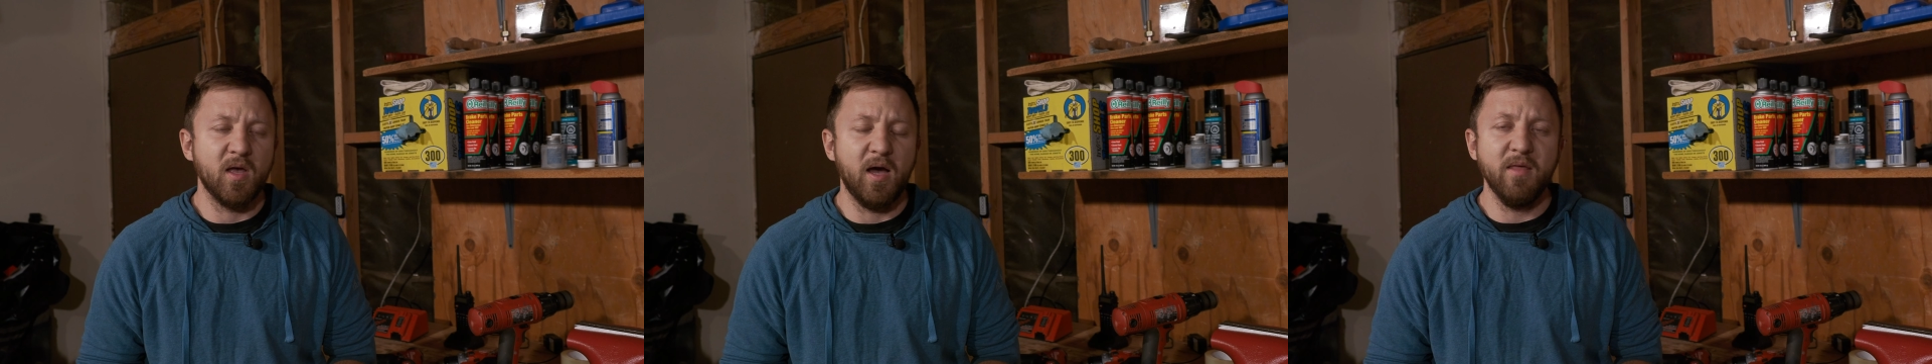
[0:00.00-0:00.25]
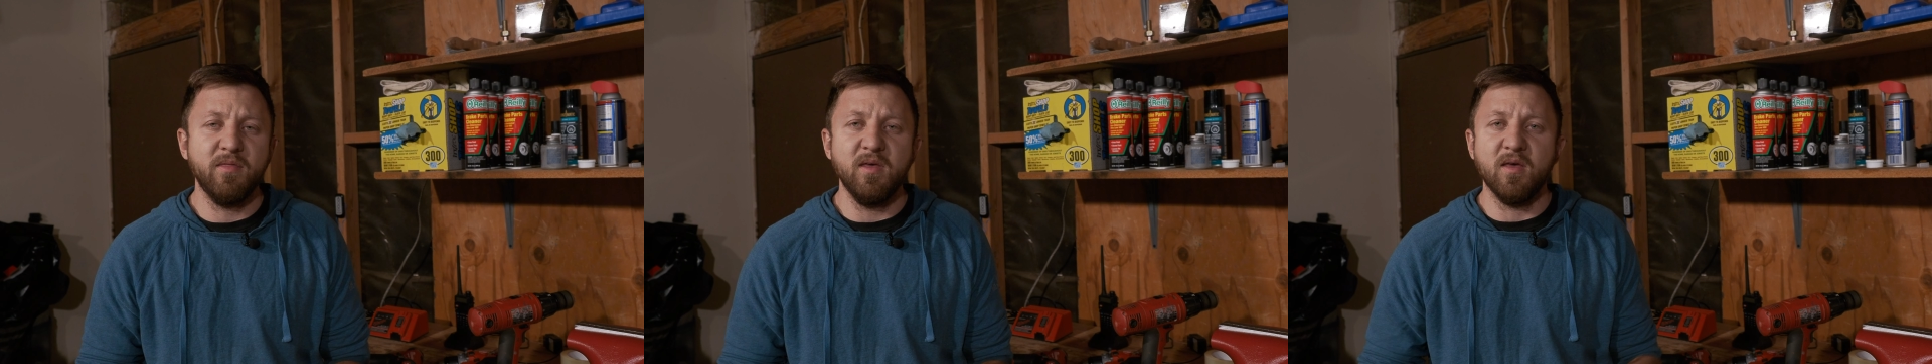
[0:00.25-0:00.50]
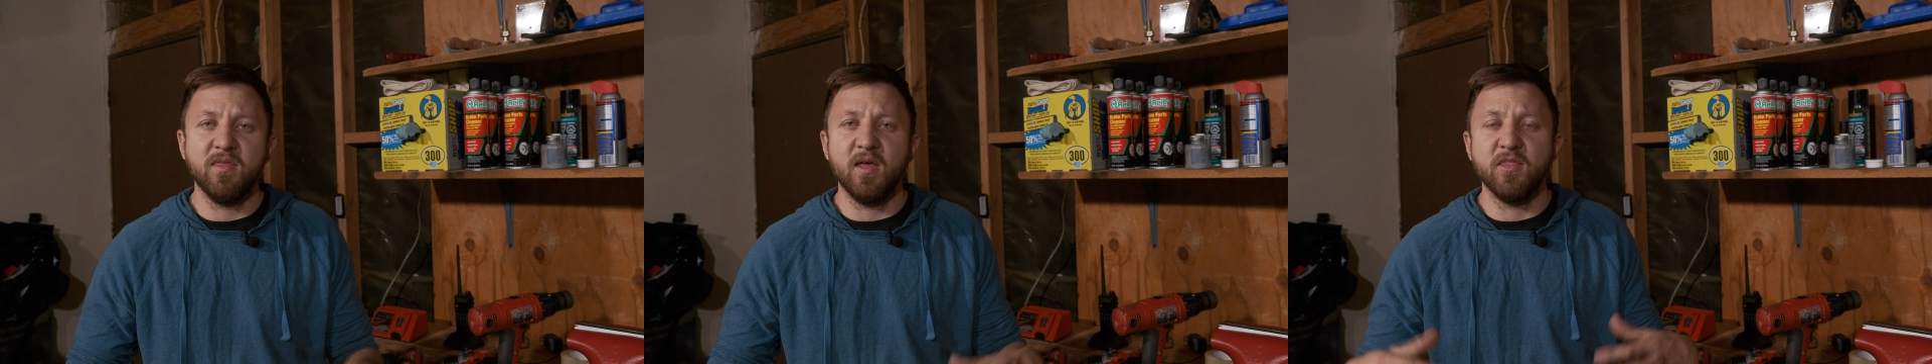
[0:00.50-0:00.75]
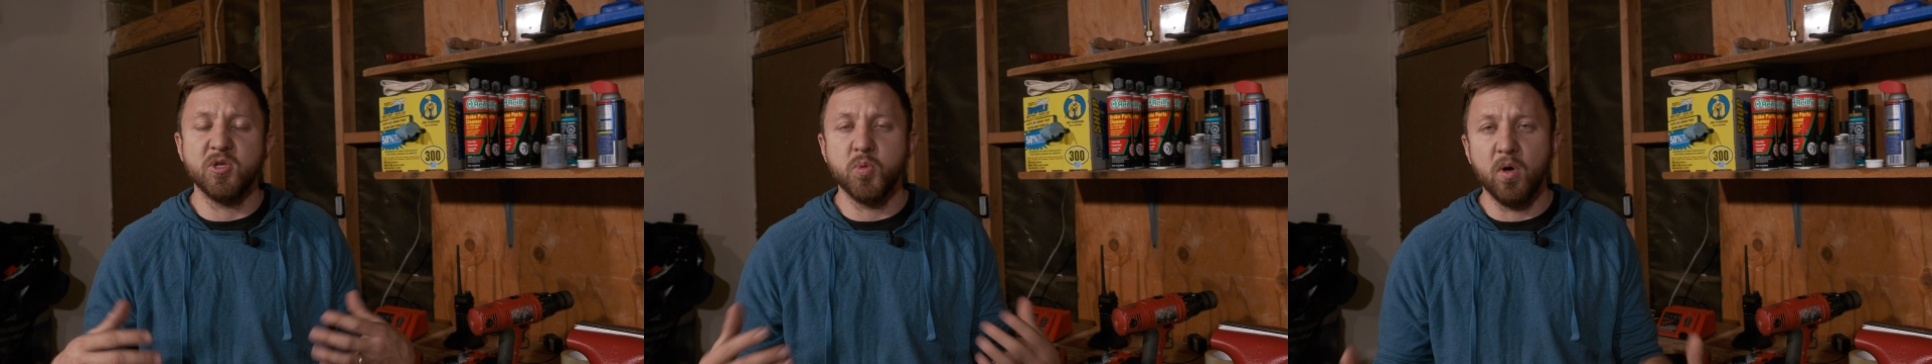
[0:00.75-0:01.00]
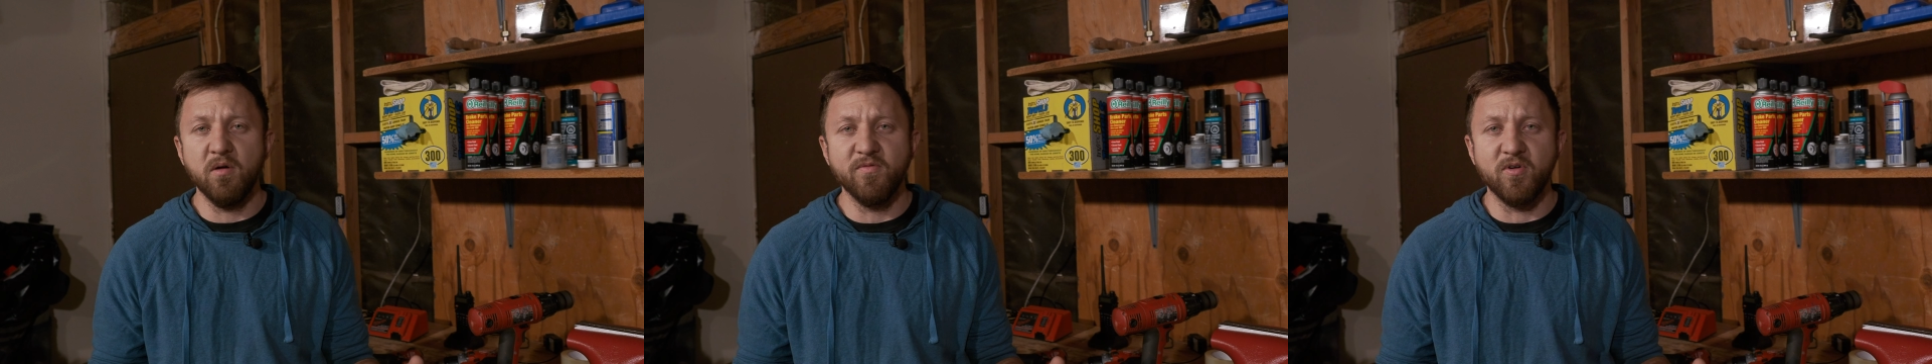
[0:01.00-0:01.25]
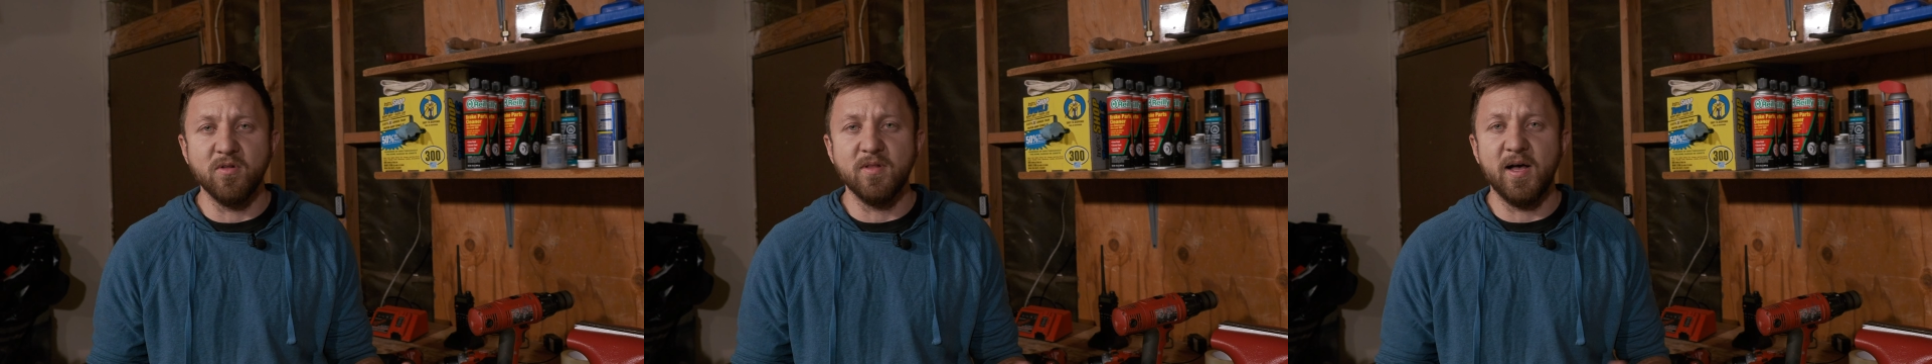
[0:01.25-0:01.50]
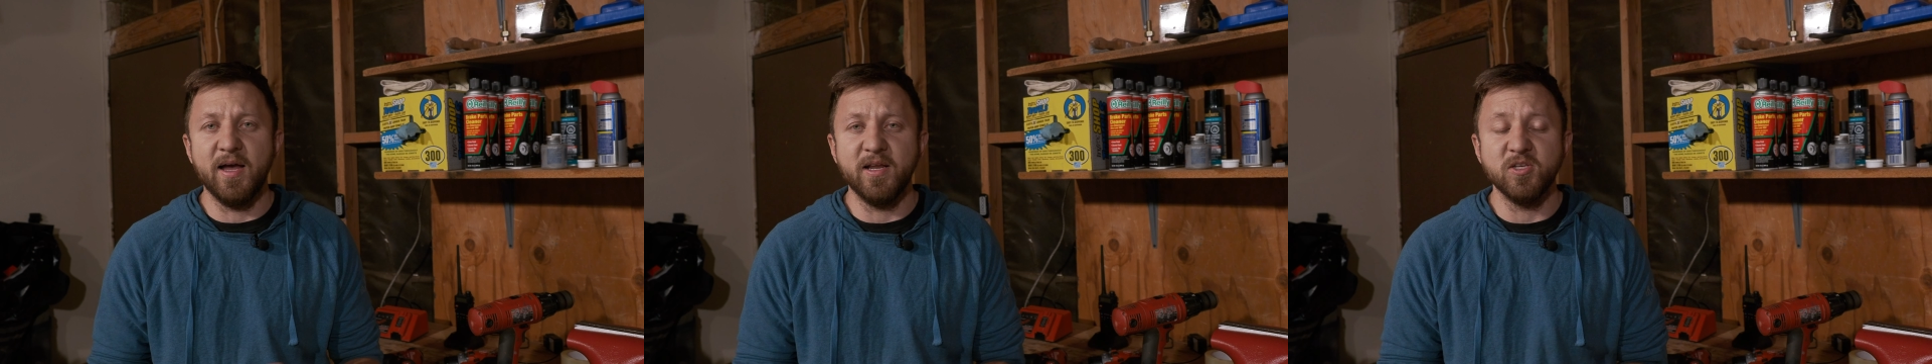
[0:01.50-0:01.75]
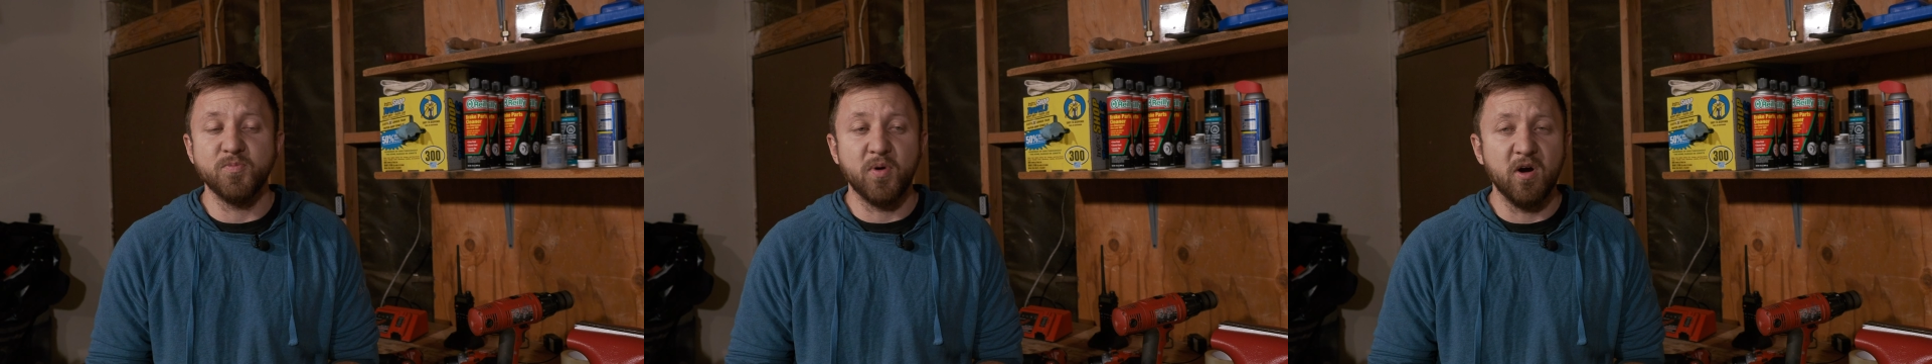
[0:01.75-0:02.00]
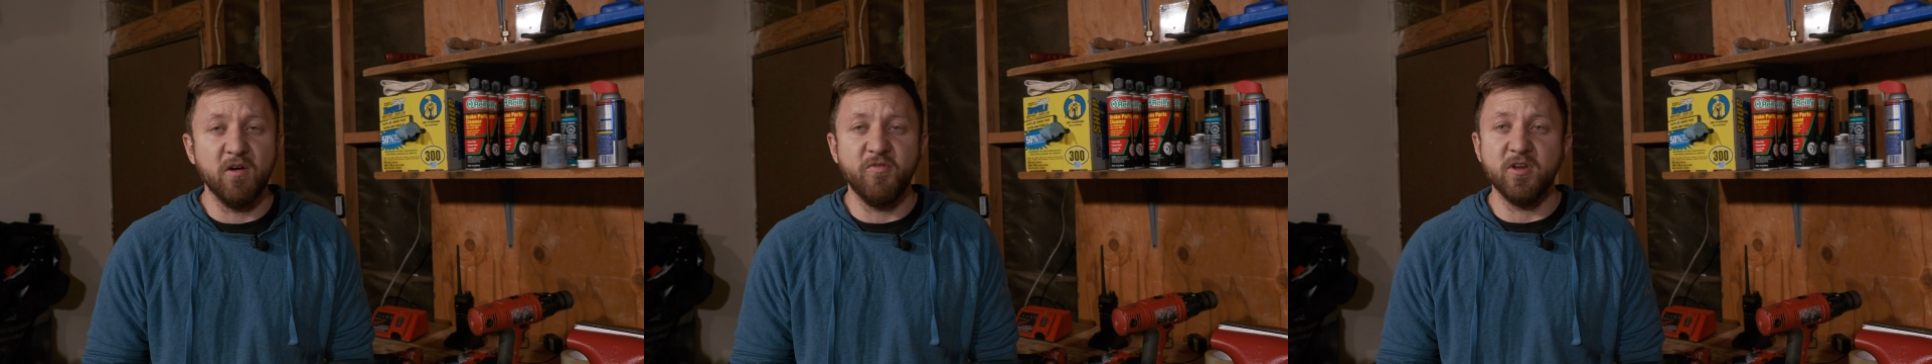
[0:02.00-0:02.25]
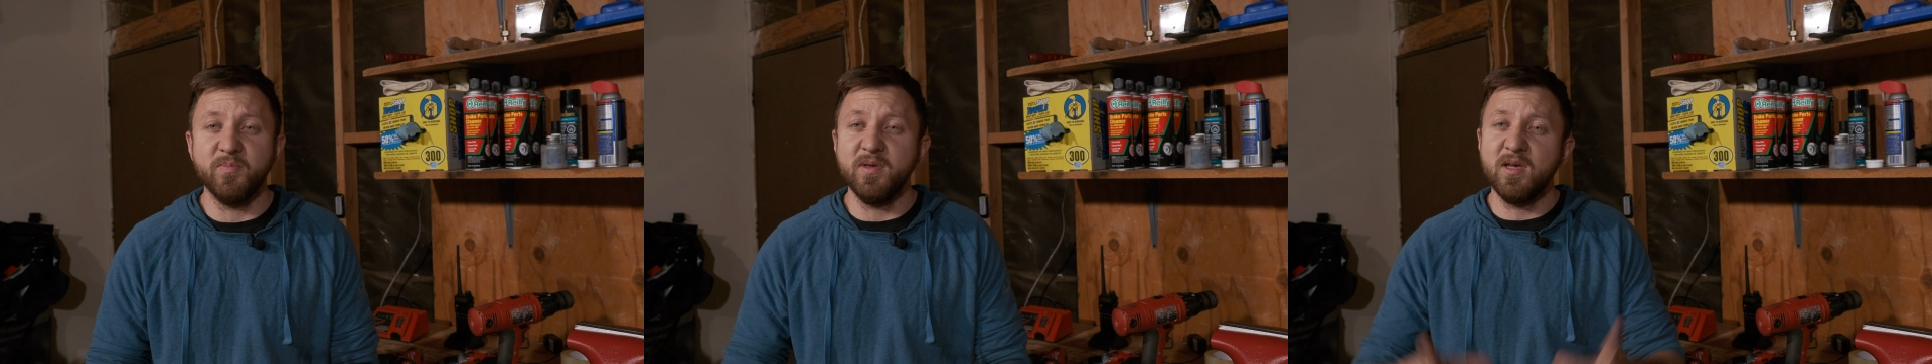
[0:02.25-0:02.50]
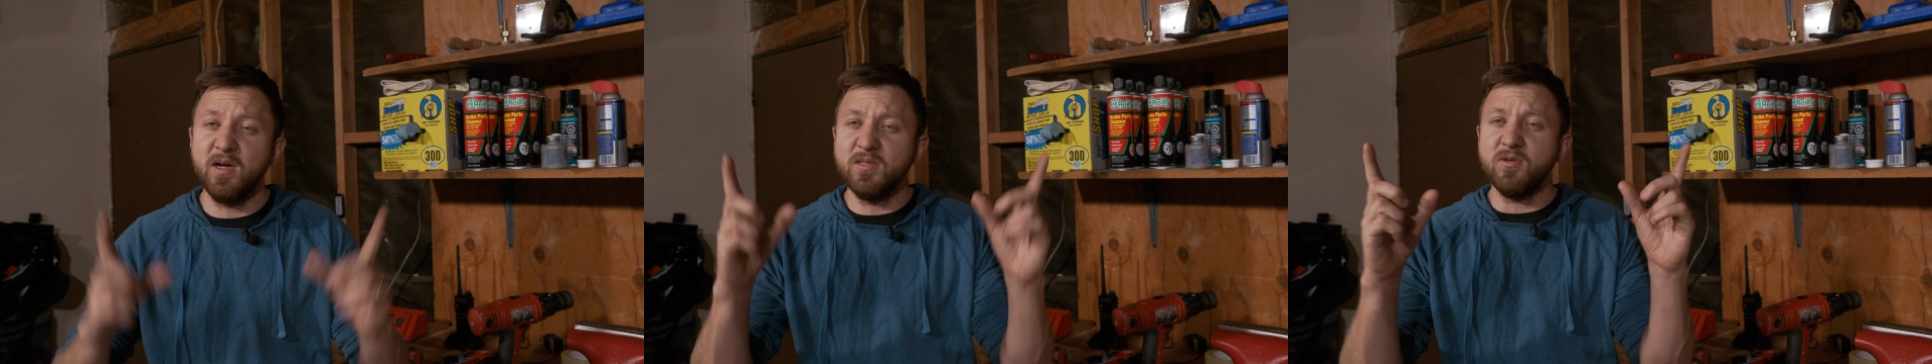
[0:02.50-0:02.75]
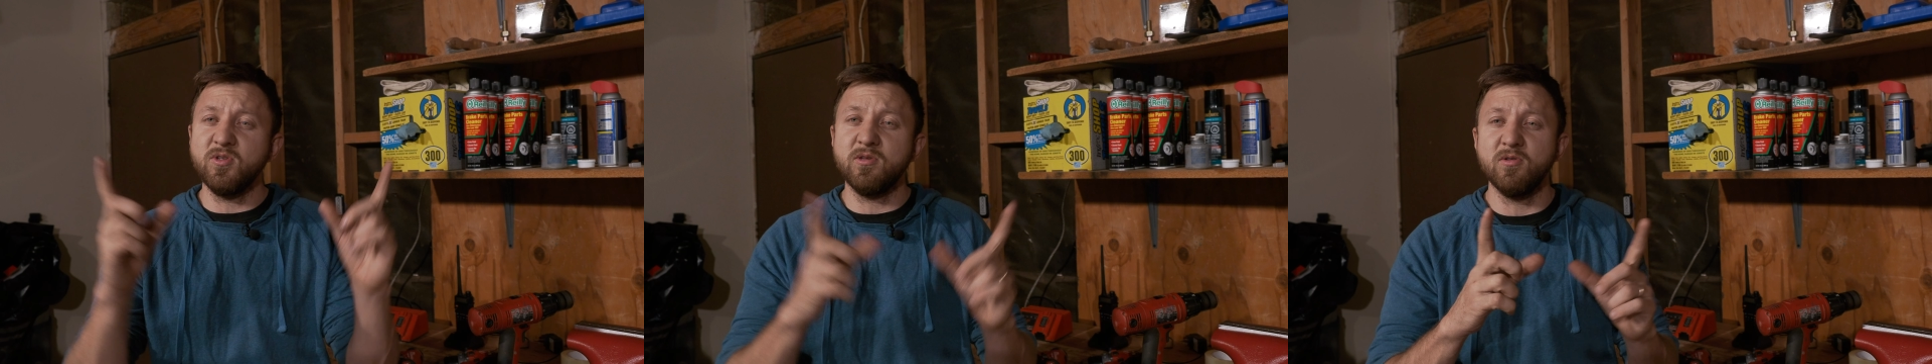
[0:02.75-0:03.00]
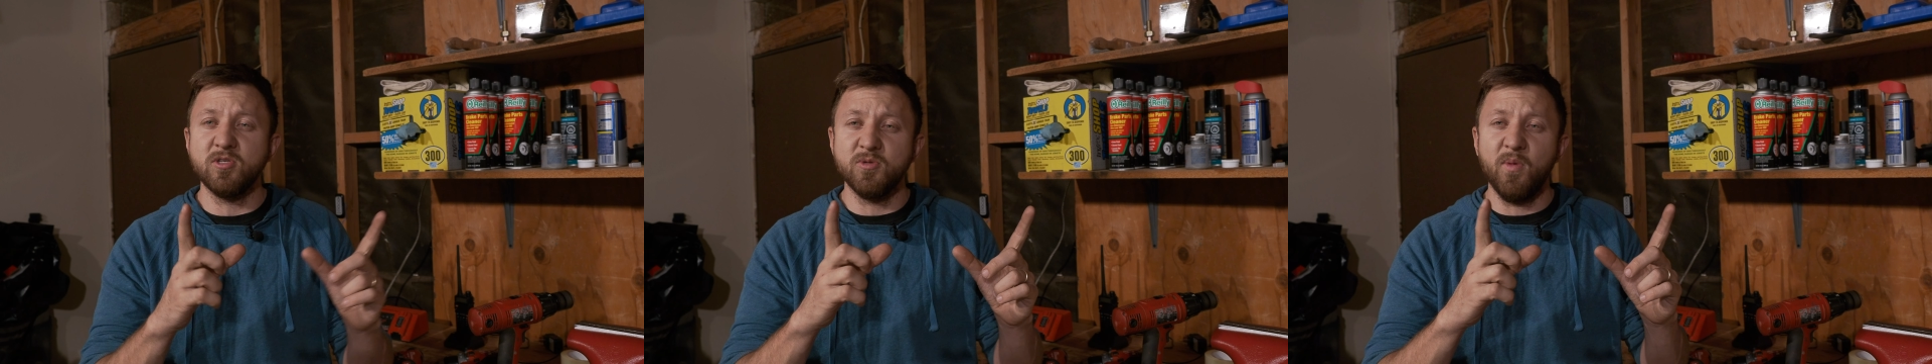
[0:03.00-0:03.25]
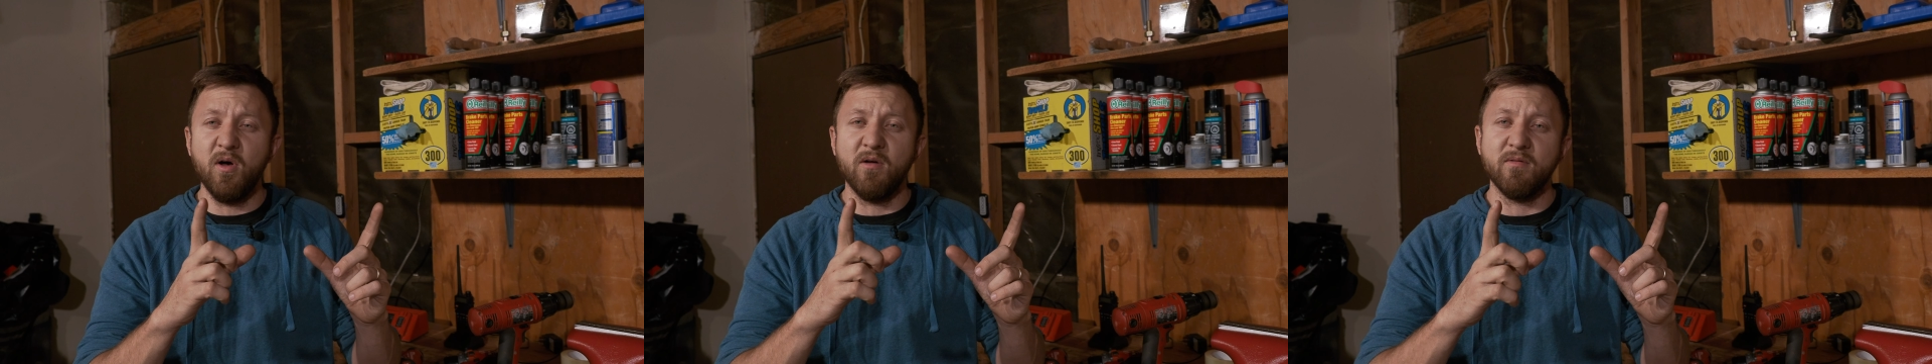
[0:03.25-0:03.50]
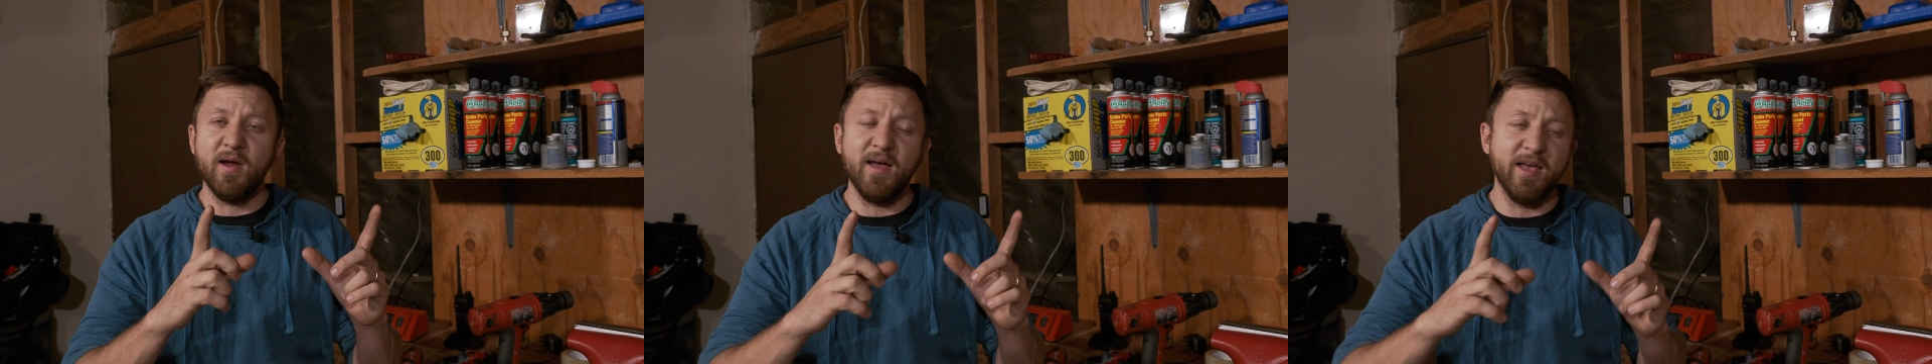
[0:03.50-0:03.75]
I think that the 12-volt line is perfect because they're so small, right?